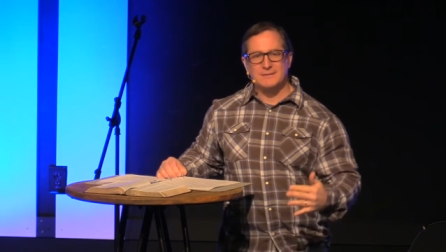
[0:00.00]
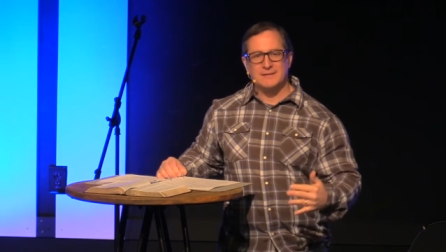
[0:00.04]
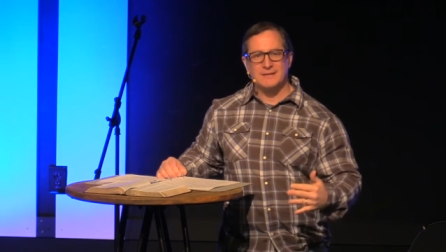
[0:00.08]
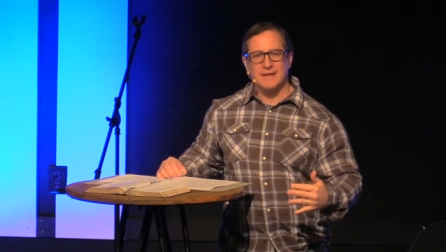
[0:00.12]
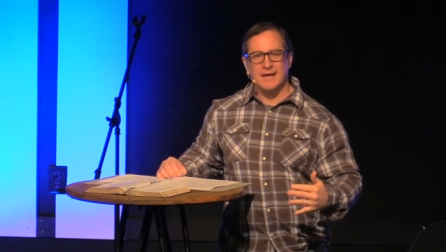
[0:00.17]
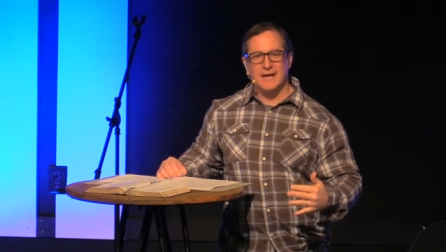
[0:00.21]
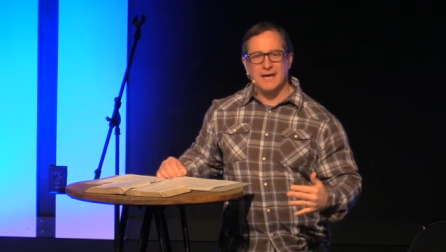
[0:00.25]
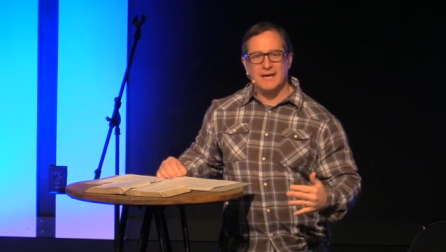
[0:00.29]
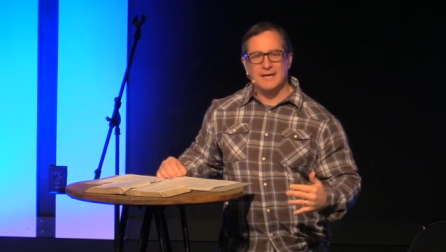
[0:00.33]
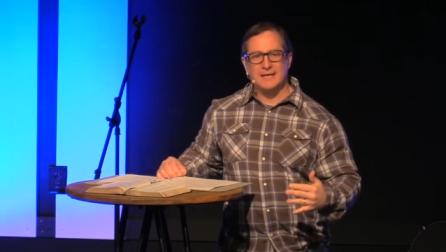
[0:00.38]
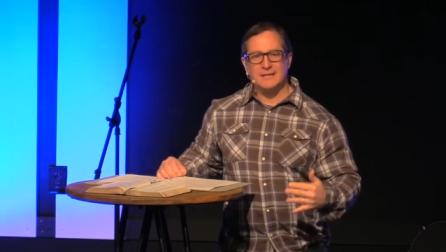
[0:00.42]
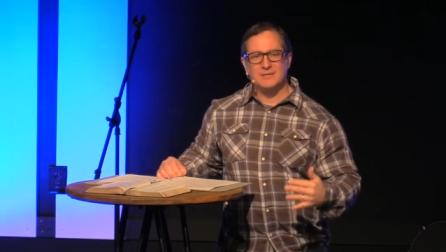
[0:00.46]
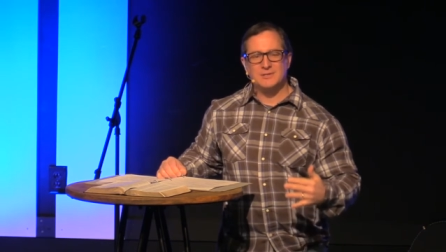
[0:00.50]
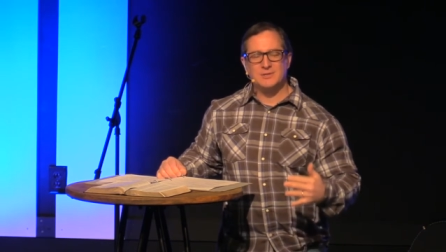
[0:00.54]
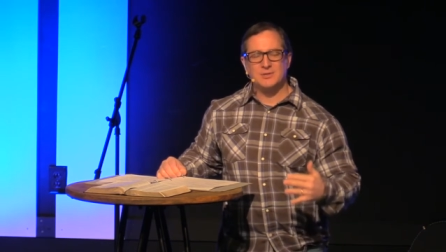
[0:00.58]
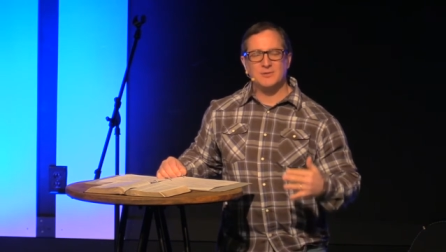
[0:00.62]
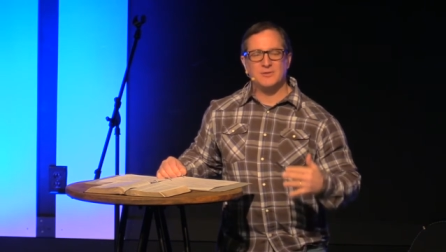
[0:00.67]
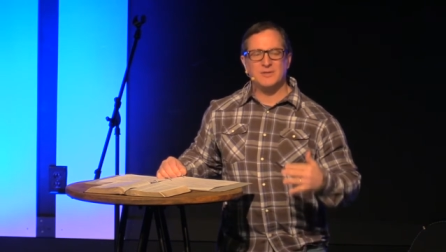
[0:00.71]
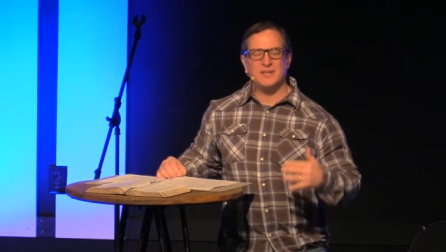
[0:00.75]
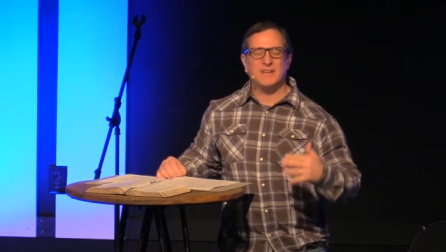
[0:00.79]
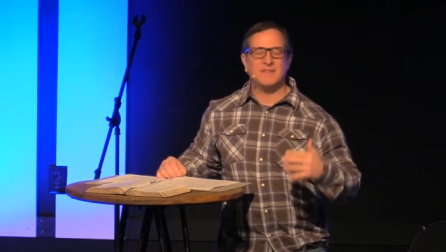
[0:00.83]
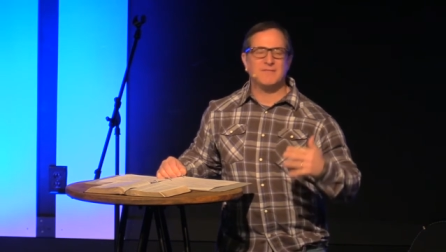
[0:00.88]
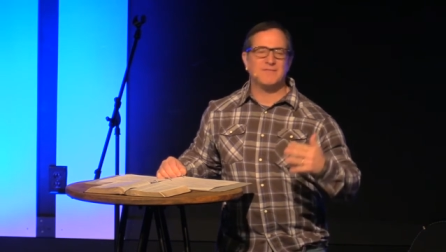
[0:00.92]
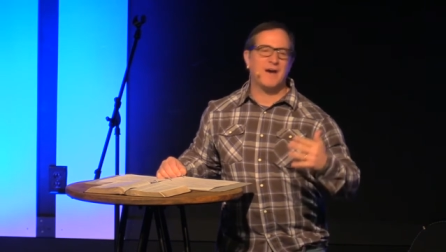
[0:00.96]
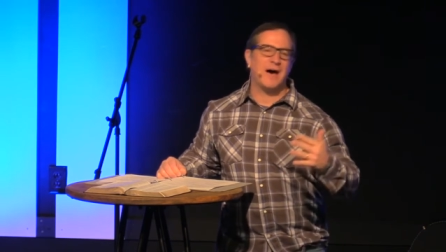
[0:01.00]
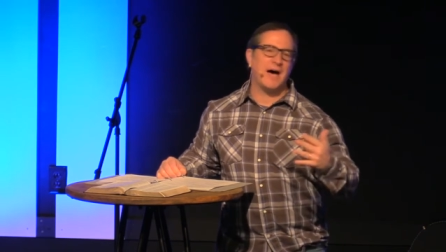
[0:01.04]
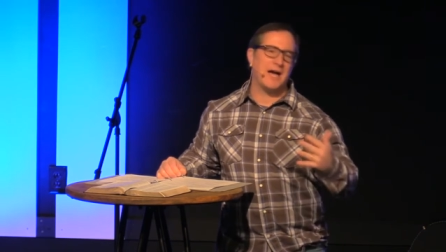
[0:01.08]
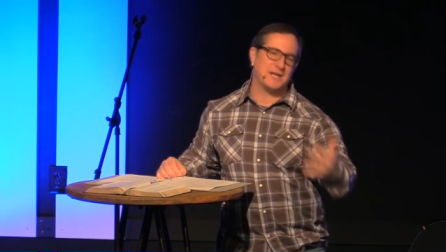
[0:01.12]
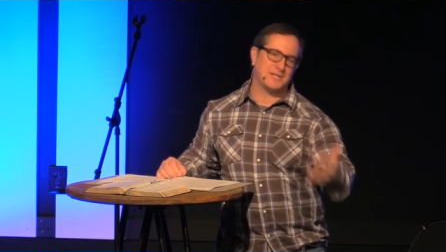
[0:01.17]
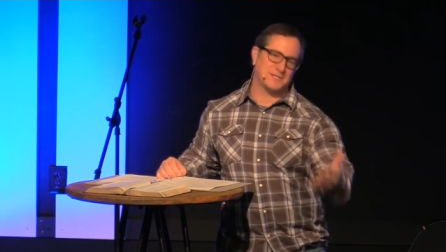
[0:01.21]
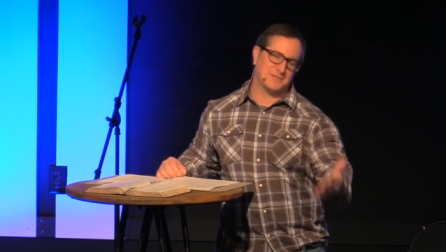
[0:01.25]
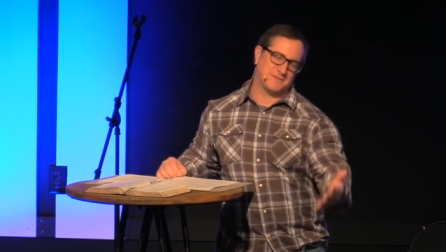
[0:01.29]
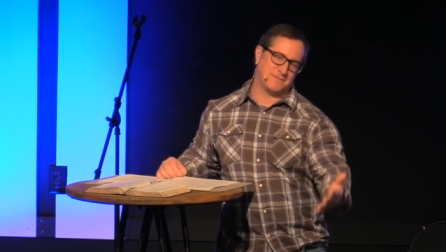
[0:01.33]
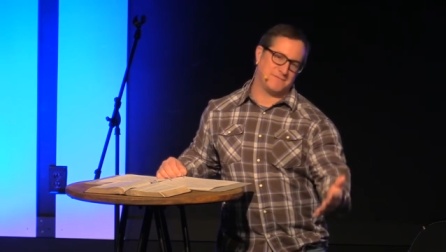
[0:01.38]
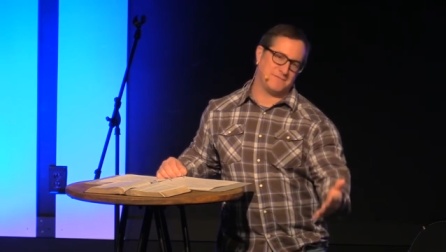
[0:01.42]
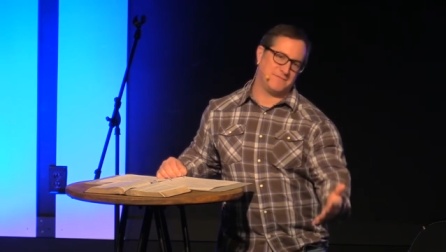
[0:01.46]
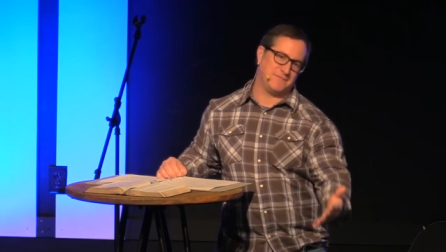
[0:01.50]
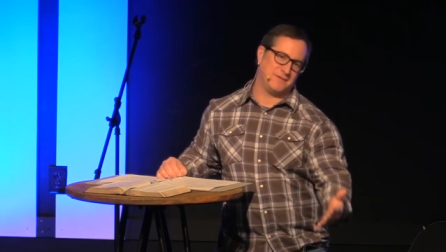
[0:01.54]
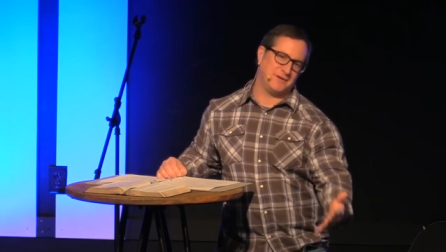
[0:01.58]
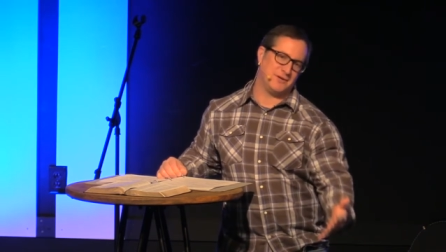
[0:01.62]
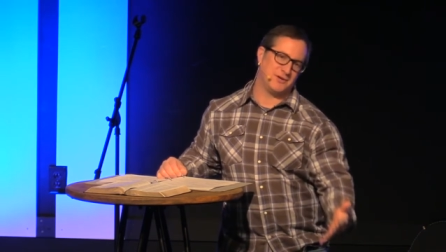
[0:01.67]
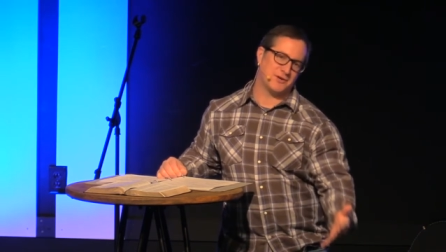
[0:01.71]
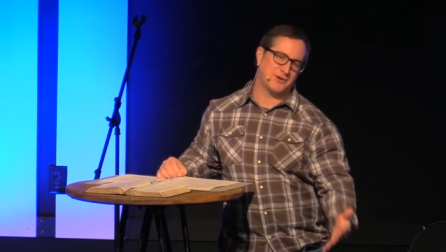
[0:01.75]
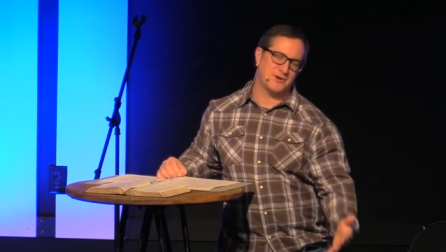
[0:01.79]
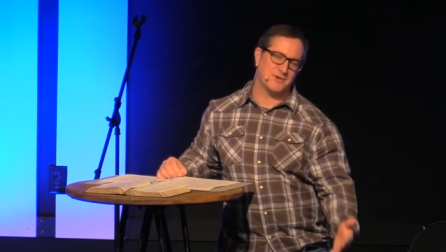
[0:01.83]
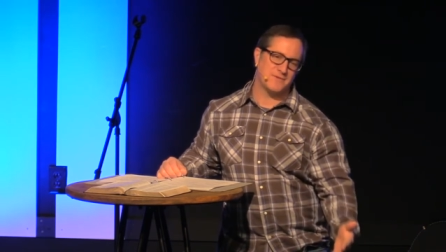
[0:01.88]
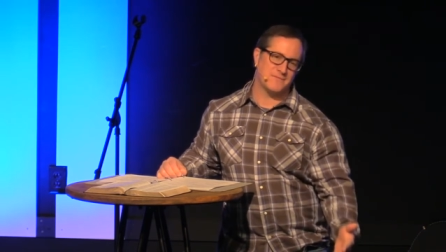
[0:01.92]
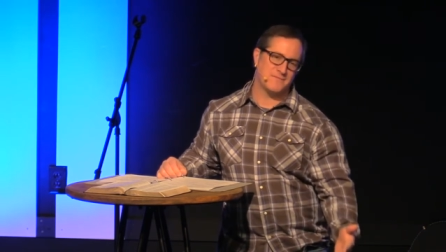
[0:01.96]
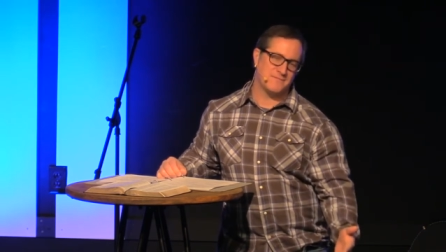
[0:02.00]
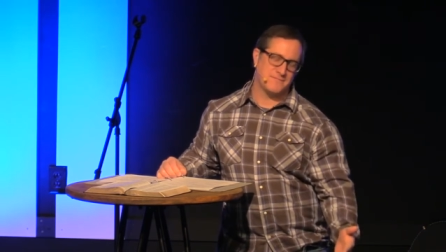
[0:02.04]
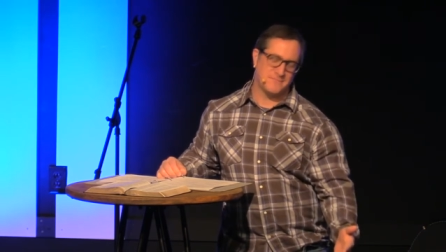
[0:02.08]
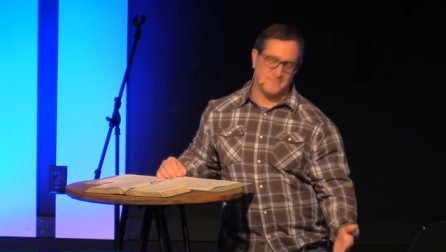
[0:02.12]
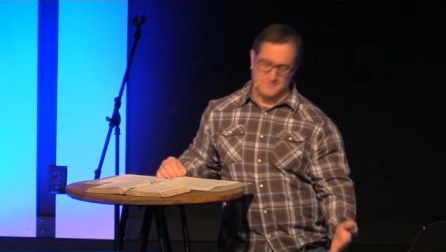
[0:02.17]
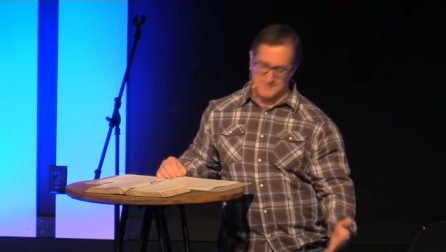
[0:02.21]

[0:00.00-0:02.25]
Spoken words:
today to the advice of fear.